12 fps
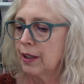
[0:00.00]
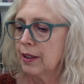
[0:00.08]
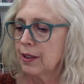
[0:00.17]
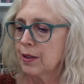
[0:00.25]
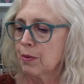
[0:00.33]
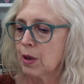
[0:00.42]

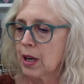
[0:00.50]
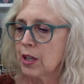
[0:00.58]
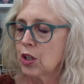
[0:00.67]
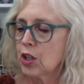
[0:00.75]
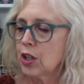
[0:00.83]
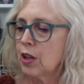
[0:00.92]
is what I
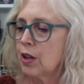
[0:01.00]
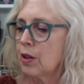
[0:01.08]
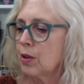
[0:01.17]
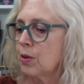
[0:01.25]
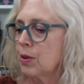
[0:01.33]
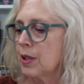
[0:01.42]

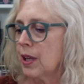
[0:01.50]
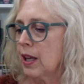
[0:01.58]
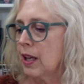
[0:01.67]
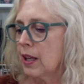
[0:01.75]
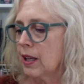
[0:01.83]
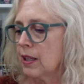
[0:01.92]
chose.
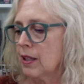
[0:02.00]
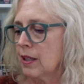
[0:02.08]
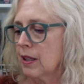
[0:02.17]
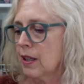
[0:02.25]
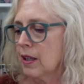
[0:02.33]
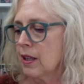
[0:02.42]
And
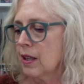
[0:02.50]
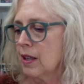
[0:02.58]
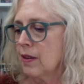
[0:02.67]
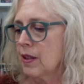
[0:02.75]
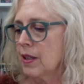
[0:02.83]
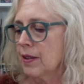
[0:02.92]

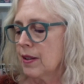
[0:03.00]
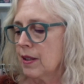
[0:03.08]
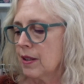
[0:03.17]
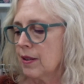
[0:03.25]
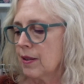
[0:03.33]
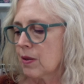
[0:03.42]
this
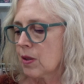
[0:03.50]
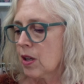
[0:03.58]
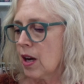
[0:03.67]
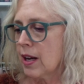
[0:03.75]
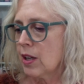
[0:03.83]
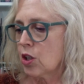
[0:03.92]
is
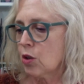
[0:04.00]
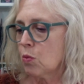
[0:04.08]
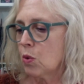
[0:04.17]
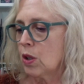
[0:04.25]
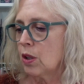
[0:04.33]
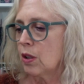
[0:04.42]
Scottish
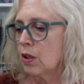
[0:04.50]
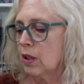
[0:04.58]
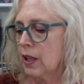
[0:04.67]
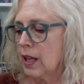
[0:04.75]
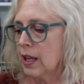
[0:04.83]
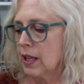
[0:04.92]
wool,
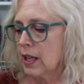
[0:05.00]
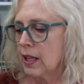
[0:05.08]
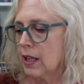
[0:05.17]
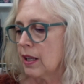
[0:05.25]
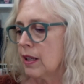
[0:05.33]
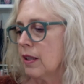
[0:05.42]
and
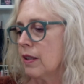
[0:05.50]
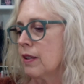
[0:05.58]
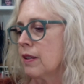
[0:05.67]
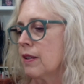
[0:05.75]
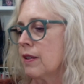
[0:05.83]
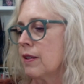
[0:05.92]
it
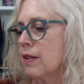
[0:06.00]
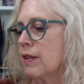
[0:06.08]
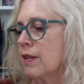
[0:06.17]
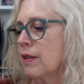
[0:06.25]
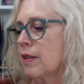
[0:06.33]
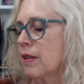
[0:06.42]

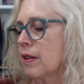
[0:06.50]
is,